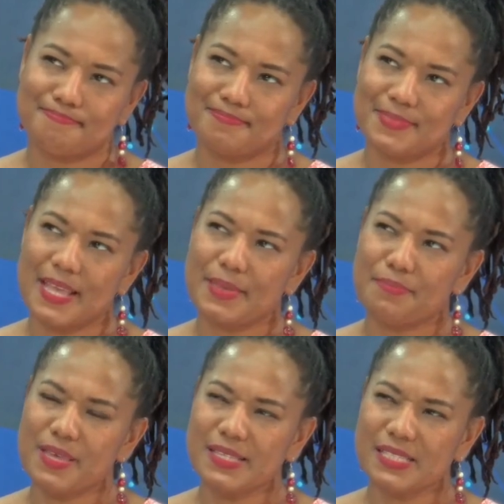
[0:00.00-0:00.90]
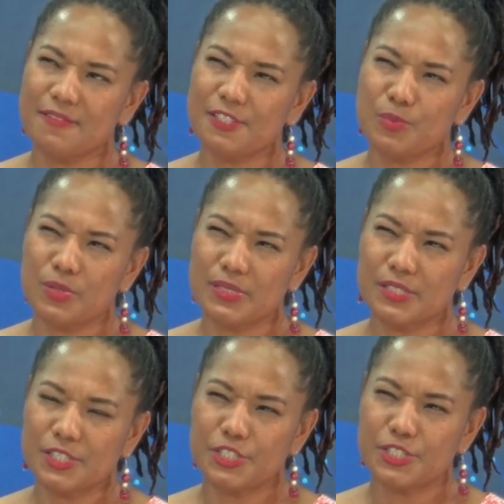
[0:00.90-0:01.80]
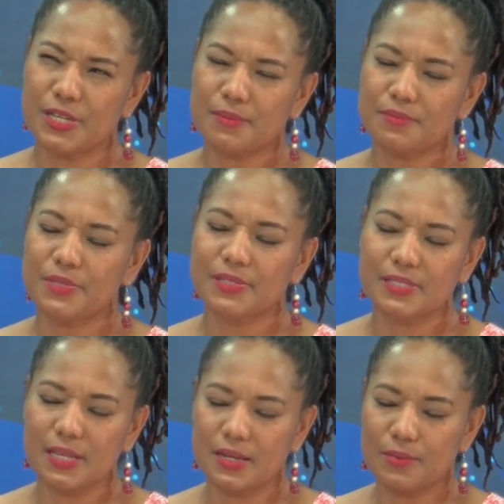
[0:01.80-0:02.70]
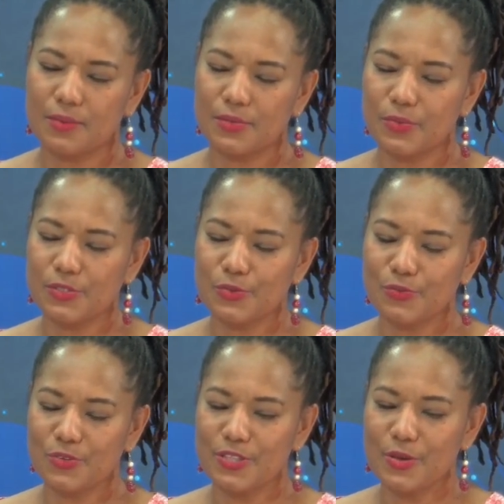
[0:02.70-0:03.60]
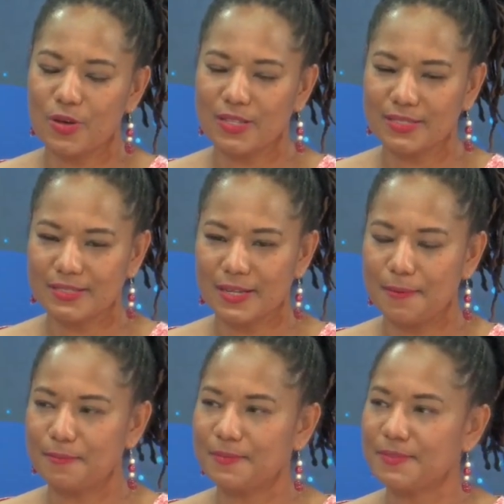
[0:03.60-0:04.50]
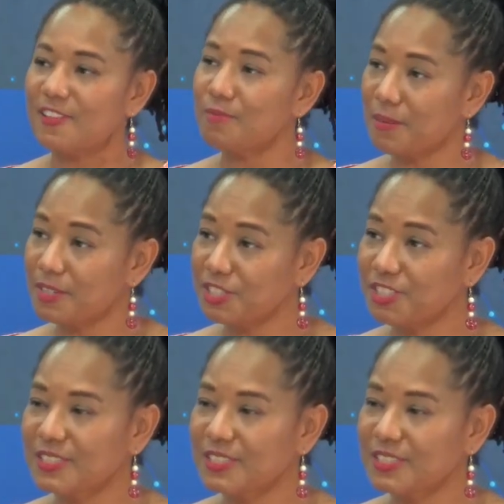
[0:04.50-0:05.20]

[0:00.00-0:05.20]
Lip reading: Yeah, being self-sponsored, being what do they call it? Self-published.